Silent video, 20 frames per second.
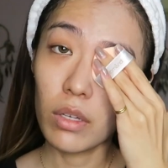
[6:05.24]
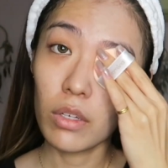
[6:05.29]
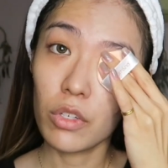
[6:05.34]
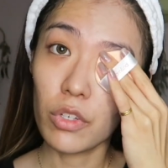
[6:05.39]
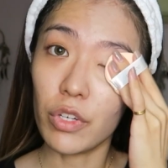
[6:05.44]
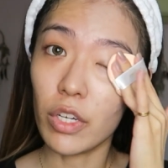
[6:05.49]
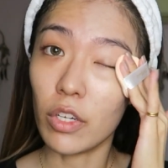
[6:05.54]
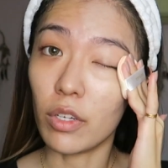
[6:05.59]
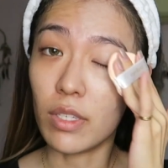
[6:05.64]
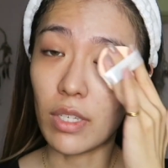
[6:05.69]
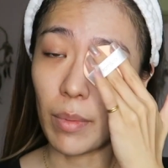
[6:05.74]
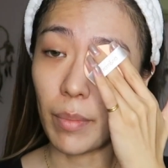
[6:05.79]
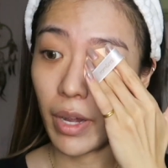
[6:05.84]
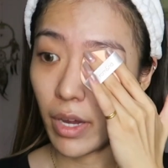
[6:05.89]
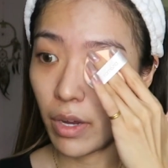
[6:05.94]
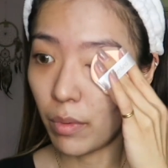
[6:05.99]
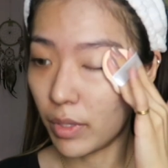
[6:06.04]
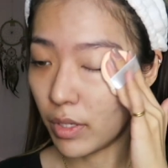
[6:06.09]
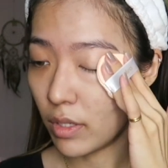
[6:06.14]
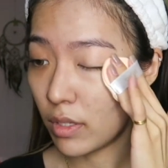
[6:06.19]
3 Concept
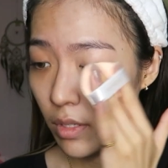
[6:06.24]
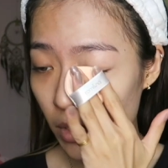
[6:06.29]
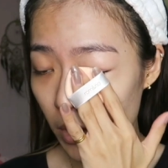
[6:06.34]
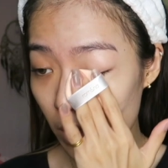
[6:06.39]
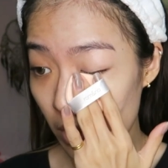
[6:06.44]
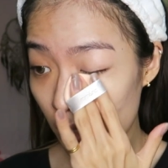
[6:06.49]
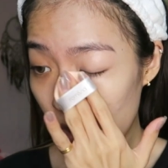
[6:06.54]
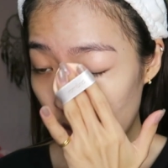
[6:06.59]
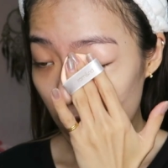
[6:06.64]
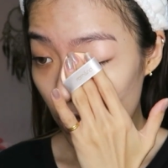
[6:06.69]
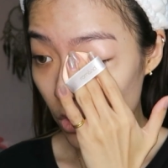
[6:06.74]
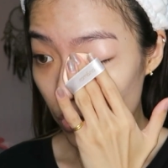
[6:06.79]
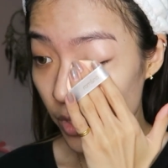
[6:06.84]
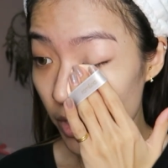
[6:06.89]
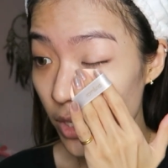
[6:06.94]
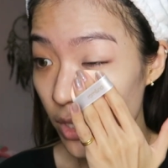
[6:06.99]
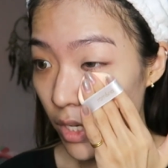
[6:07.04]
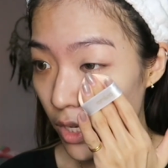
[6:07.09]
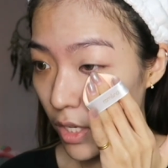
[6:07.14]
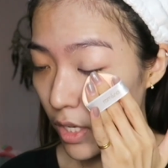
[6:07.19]
I one, the 3
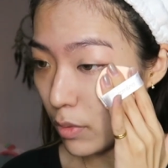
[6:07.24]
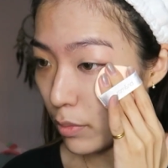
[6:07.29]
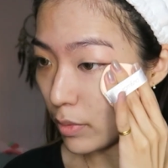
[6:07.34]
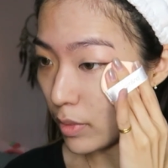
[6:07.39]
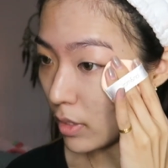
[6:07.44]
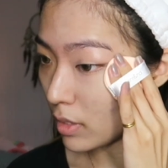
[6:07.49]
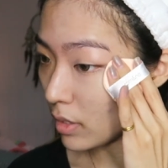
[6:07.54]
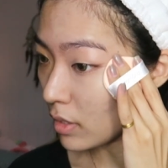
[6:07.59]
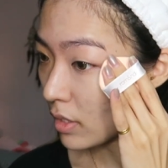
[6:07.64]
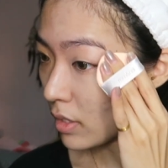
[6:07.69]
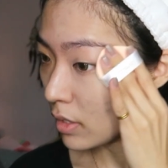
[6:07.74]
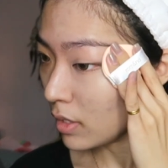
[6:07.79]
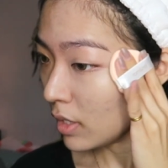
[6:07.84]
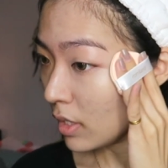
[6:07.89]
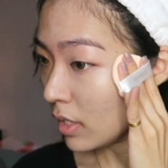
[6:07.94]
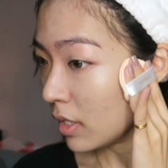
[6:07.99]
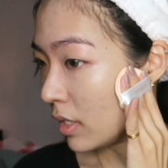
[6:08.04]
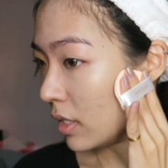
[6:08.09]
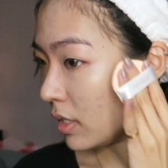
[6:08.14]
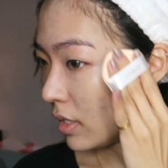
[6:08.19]
CE ones.
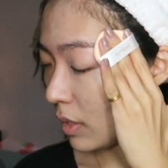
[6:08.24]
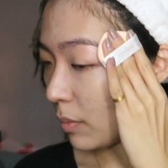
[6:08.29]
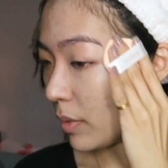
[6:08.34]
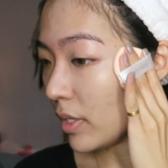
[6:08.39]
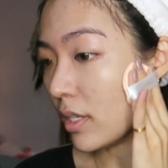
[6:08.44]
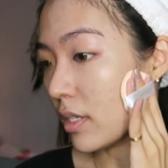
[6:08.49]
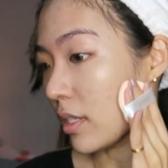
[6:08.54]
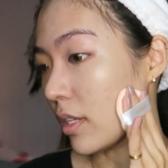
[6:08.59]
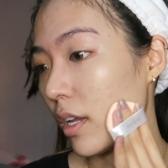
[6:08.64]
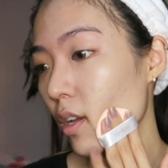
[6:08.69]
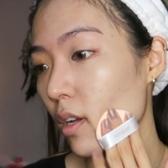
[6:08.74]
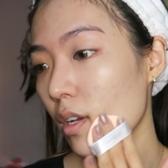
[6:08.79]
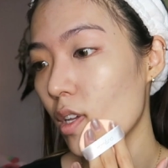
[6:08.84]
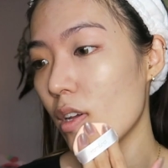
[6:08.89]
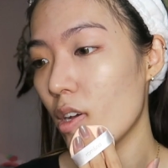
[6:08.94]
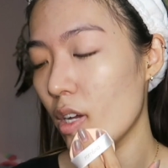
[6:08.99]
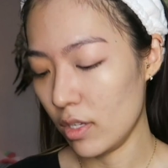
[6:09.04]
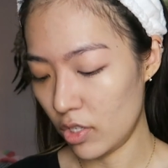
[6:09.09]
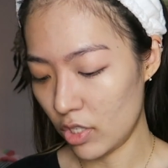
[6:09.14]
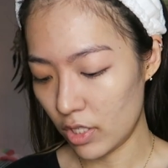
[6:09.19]
That one is like
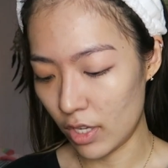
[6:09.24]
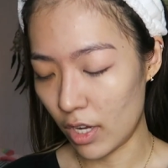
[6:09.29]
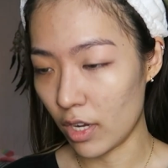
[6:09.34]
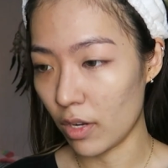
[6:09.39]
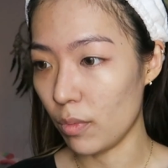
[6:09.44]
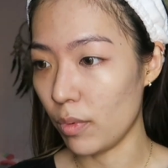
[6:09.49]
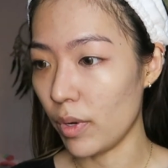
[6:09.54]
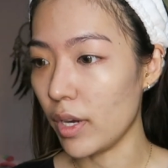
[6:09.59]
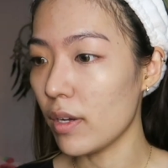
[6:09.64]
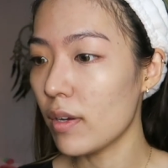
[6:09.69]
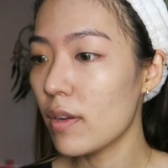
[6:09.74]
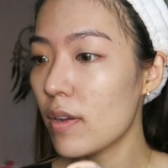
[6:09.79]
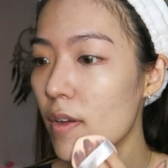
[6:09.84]
a stark white.